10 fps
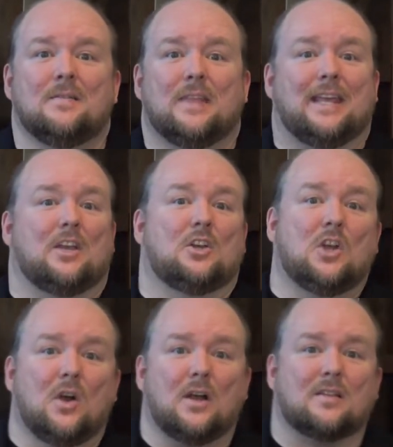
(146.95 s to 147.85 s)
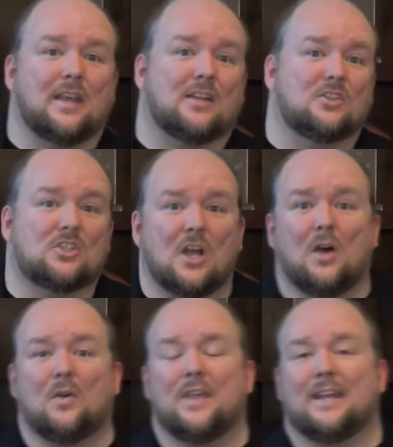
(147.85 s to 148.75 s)
they can cook, they can
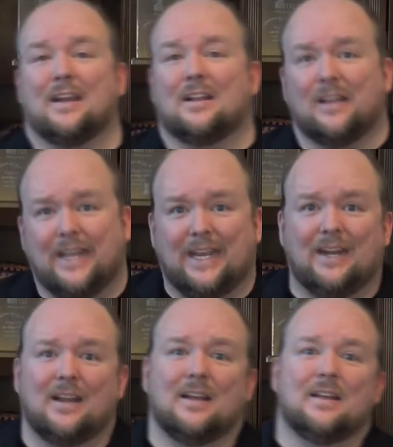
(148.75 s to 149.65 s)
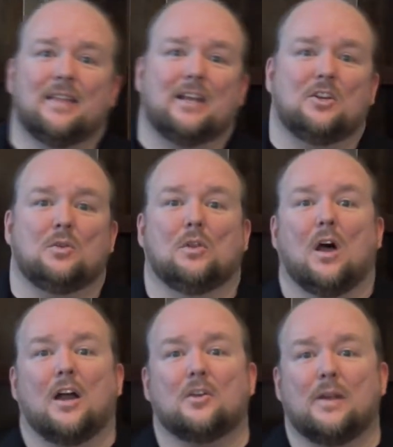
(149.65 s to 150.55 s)
sew, they can clean, they can do
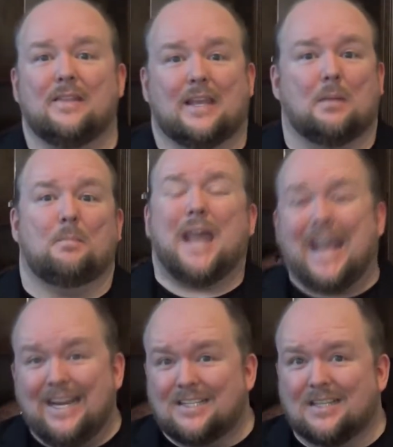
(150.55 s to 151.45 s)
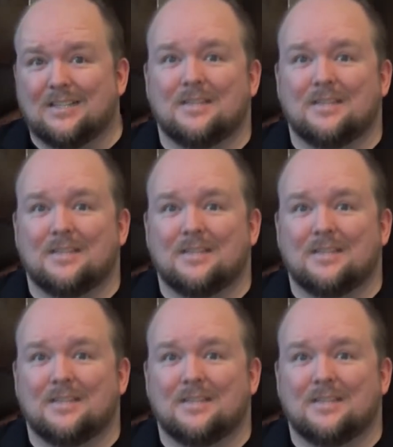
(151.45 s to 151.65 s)
laundry, they can paint,